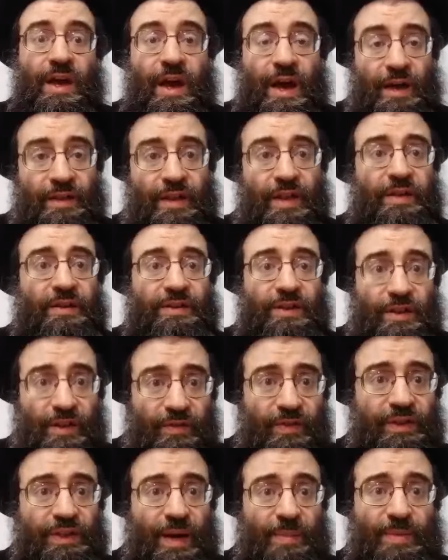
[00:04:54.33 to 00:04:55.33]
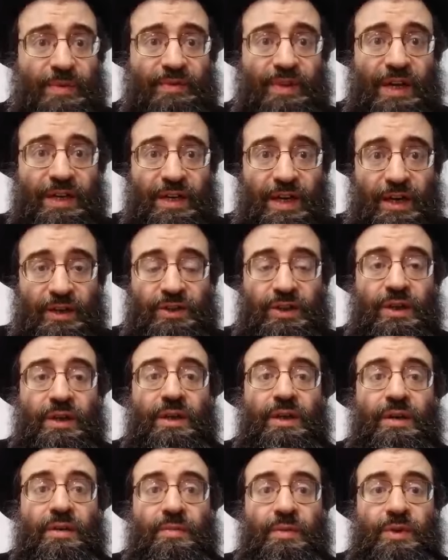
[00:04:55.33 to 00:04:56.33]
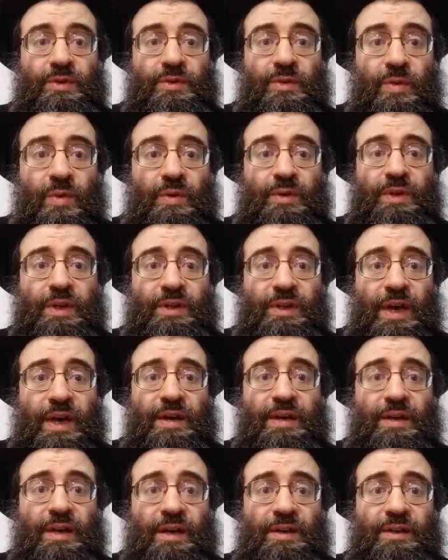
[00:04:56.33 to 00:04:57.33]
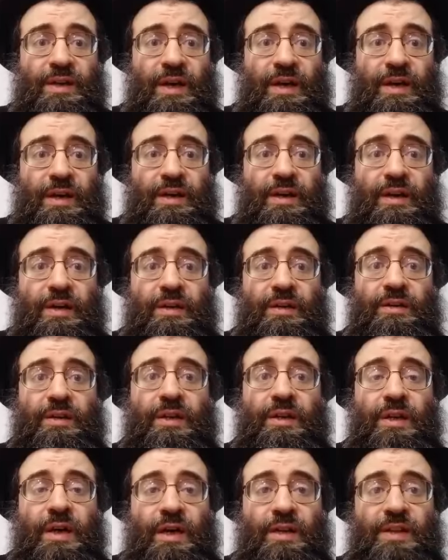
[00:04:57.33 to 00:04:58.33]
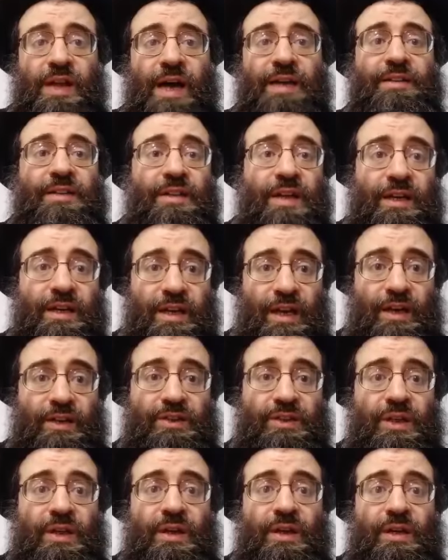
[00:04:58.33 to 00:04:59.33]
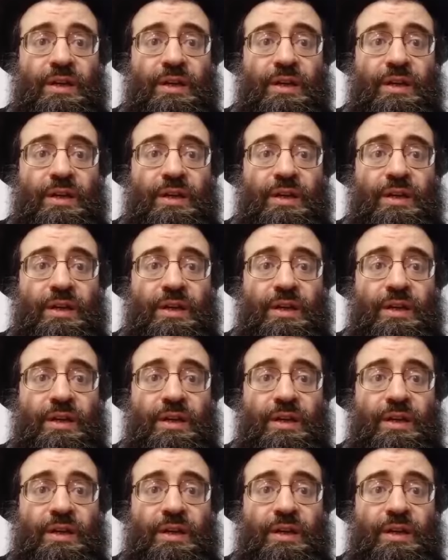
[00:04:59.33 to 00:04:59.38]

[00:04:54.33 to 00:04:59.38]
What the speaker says: And then there's a different type of Dagesh, what's called a light Dagesh,